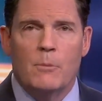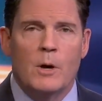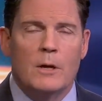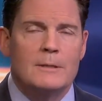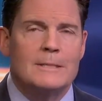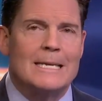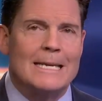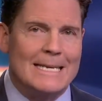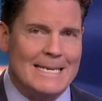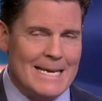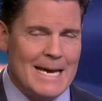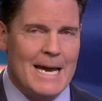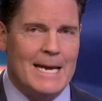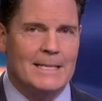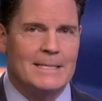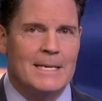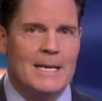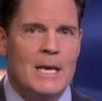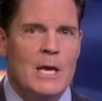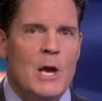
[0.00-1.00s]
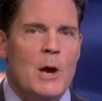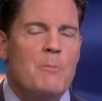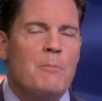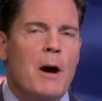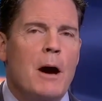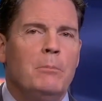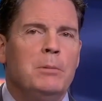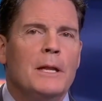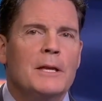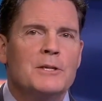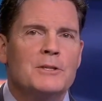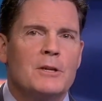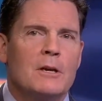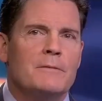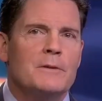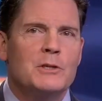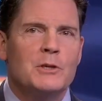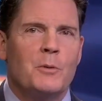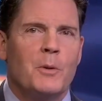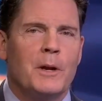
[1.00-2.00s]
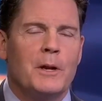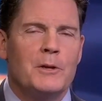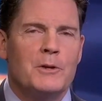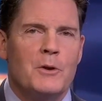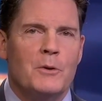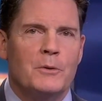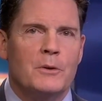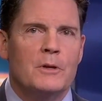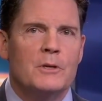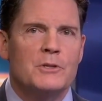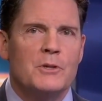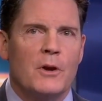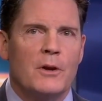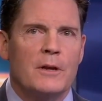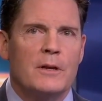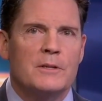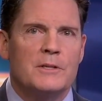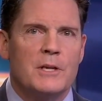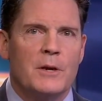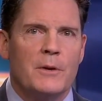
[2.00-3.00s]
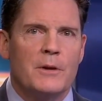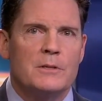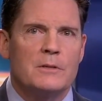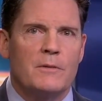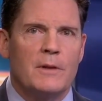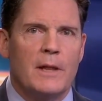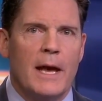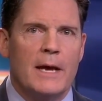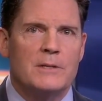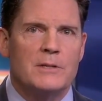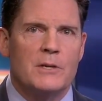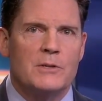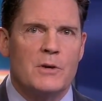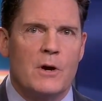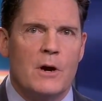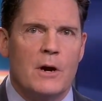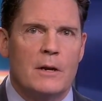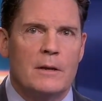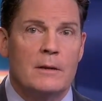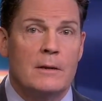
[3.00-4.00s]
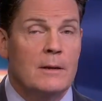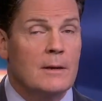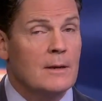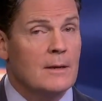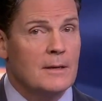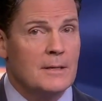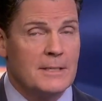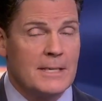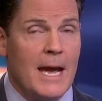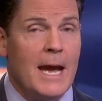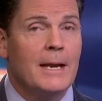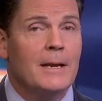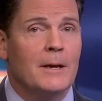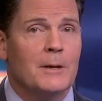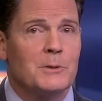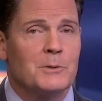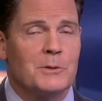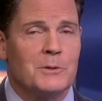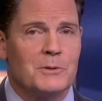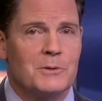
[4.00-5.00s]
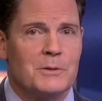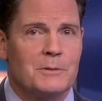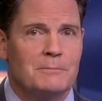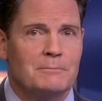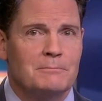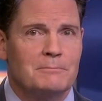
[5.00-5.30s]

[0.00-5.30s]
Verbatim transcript: Well, tonight, Public Service Credit Union is starting a series of classes on side hustles.